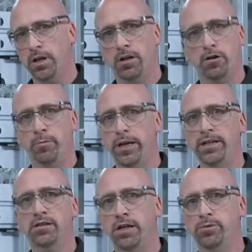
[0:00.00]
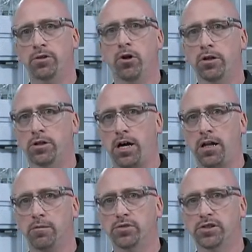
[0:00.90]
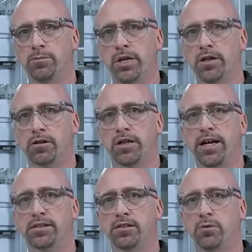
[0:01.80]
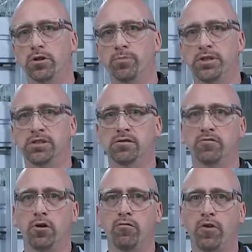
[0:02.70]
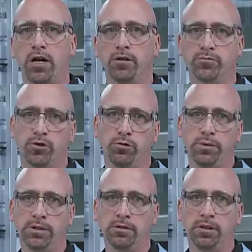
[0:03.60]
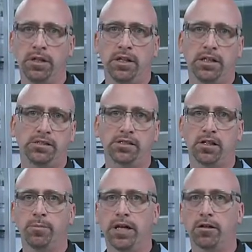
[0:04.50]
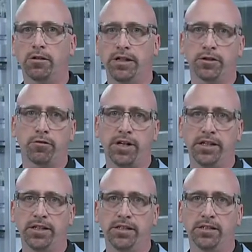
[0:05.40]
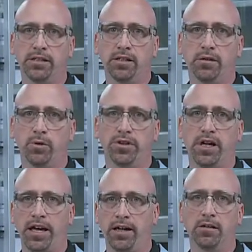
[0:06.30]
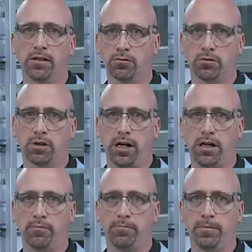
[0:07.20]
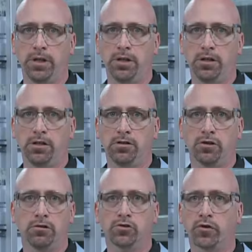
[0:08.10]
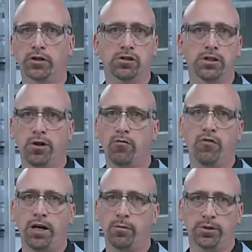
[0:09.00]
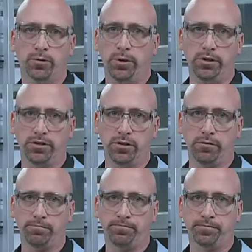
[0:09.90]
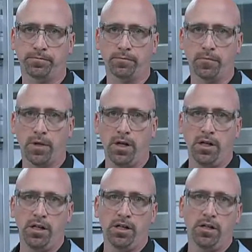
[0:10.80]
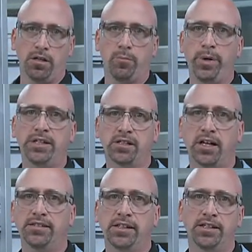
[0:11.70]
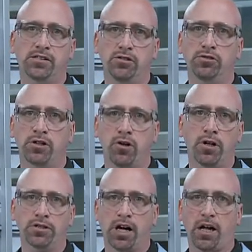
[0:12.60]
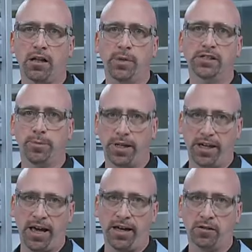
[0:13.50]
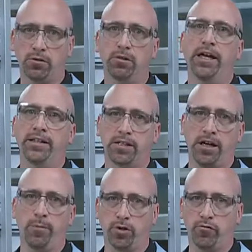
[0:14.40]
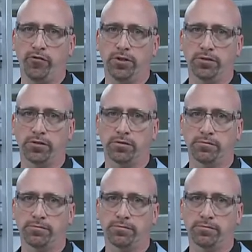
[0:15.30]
There are many types of guard columns, some that are connected with a piece of low volume tubing and some that are integrated with the analytical column. So there's virtually no volume between the two. The basic idea is to use the guard column as a mechanical and chemical filter.